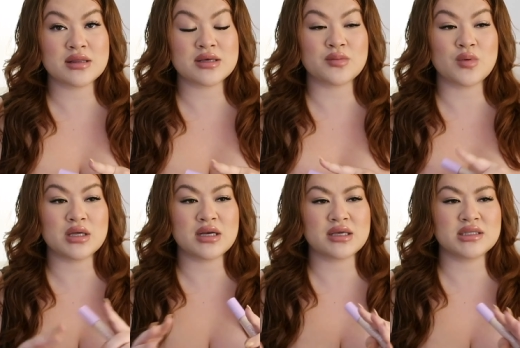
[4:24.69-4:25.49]
the
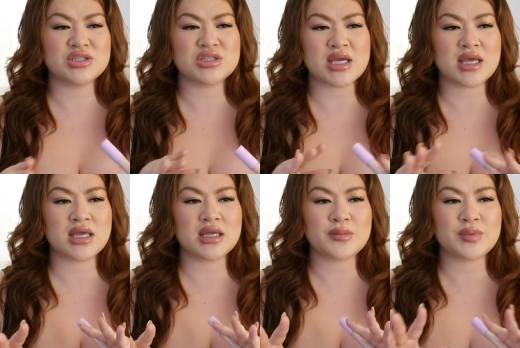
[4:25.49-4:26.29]
one in
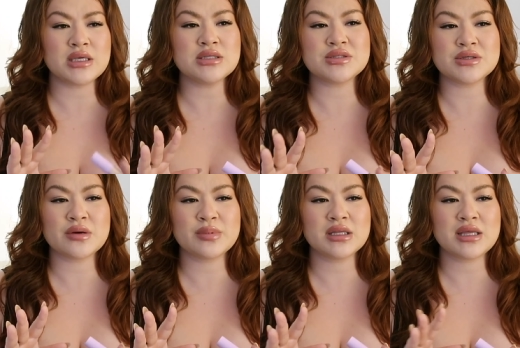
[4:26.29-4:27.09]
shade P2, I
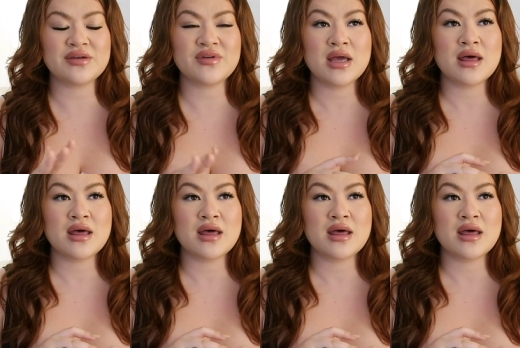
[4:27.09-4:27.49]
believe.